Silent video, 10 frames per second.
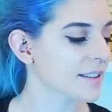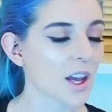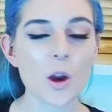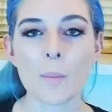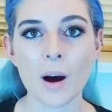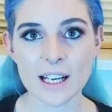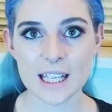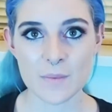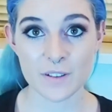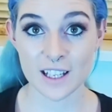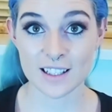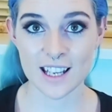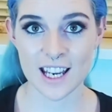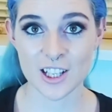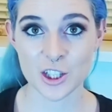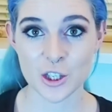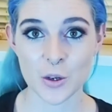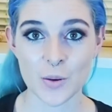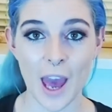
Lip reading: So my tip for this is to